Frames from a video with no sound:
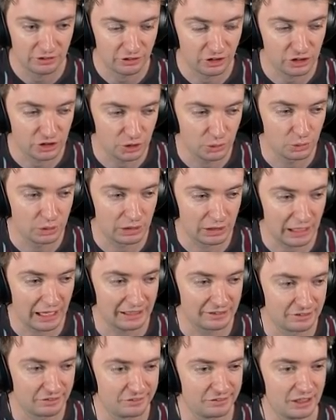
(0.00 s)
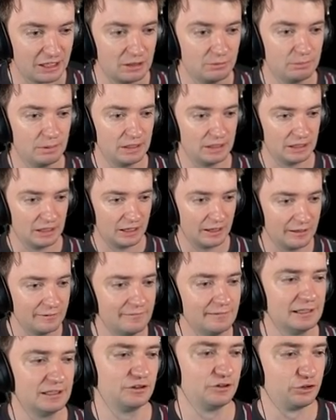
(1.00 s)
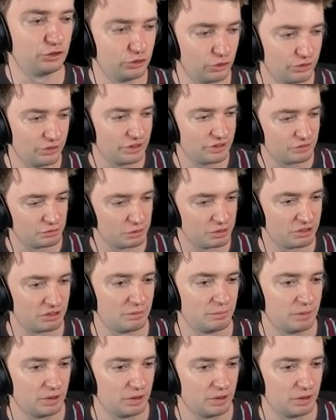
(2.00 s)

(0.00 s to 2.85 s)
that you would like to see me uh, do this with the